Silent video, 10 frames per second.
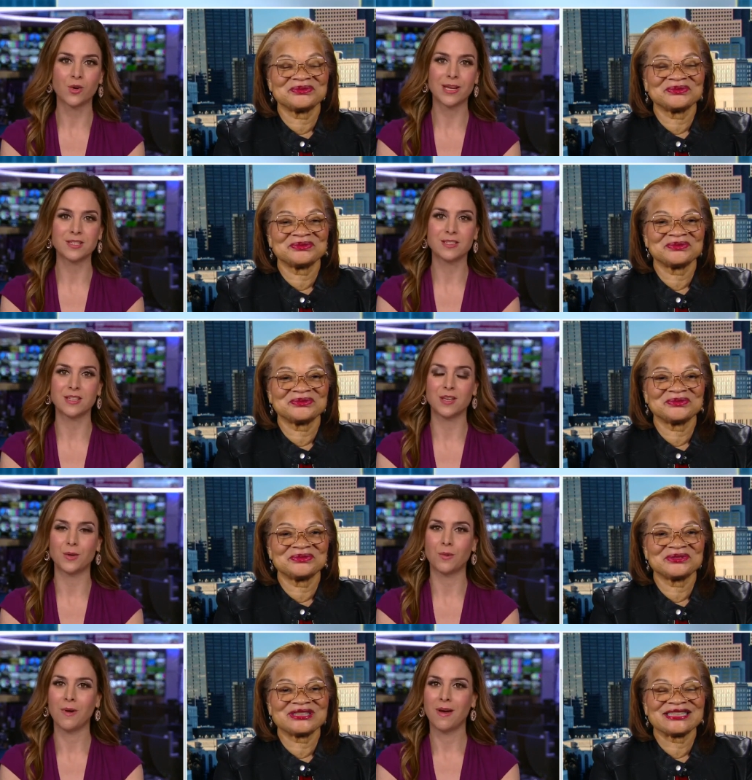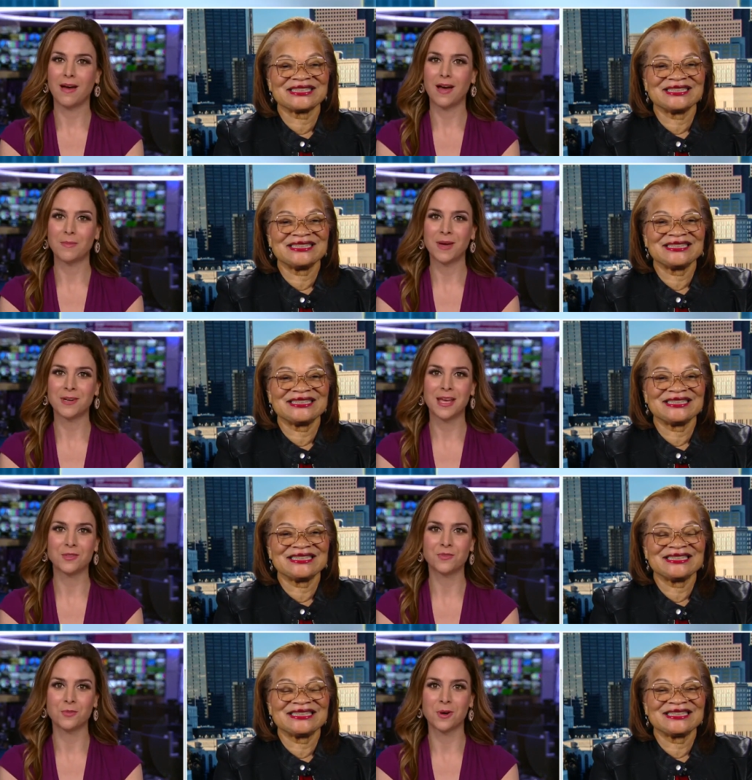Speaker 1: great to see you. Um, I'm going to
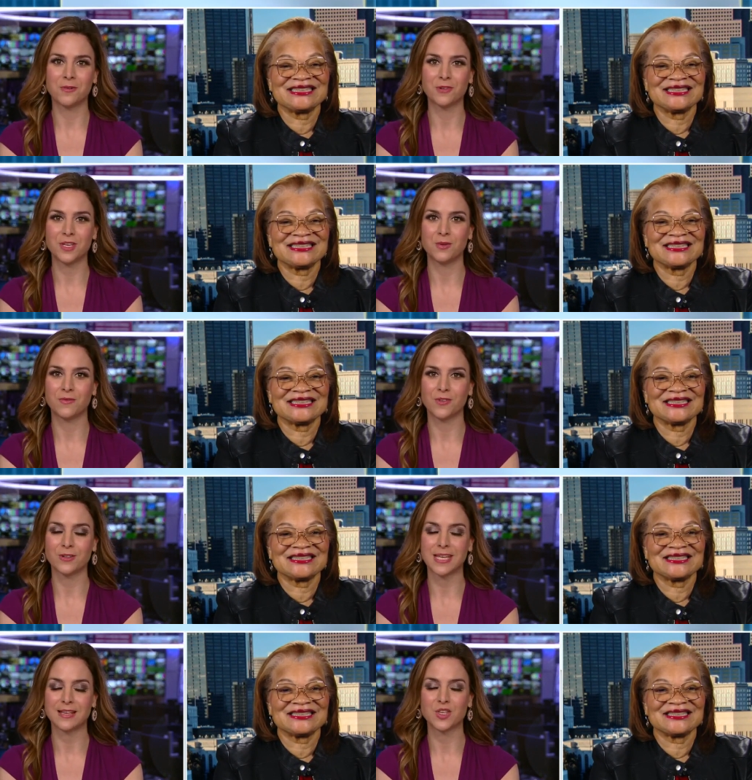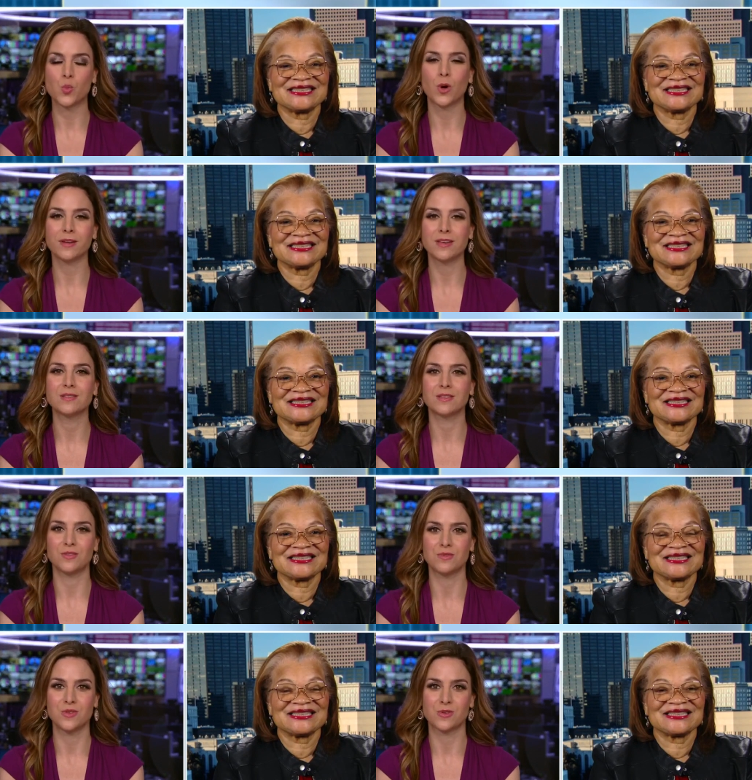hand the floor over to you and first ask you what is
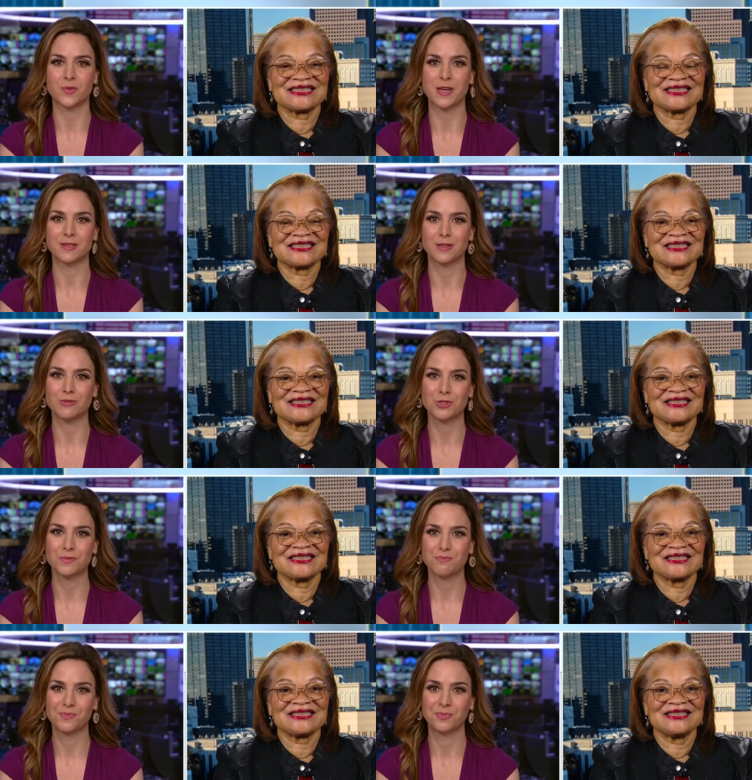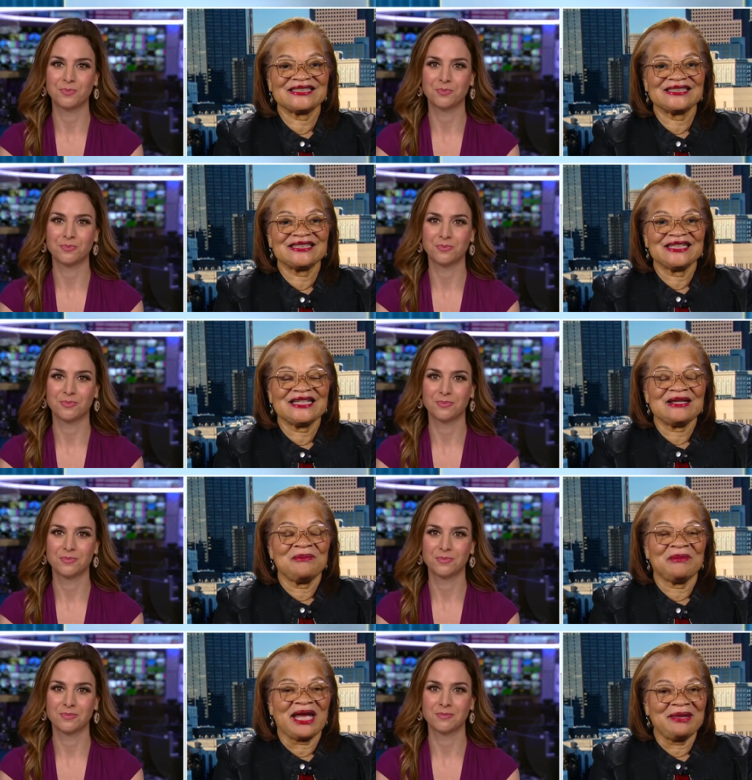your New Year's message?
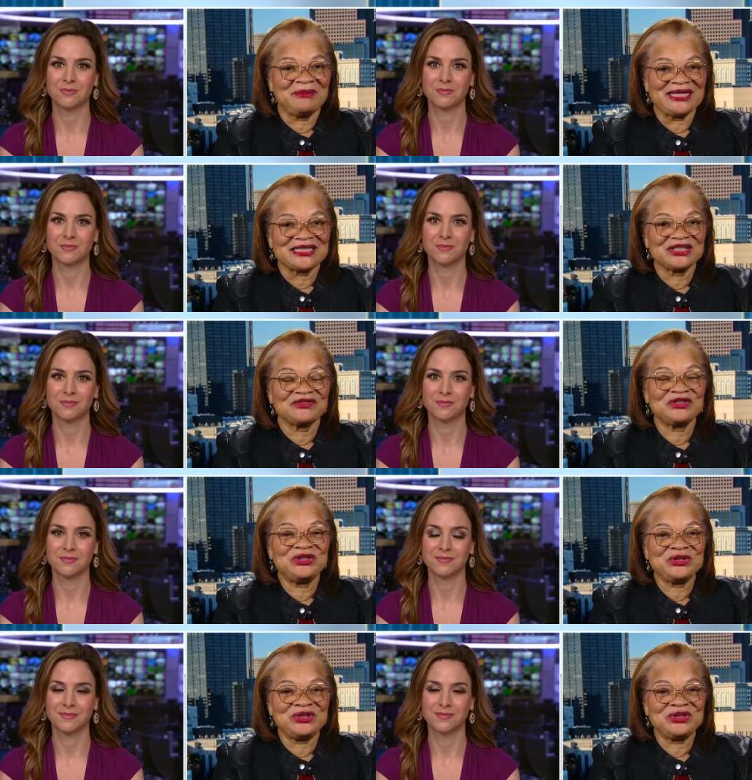
Speaker 2: My message for New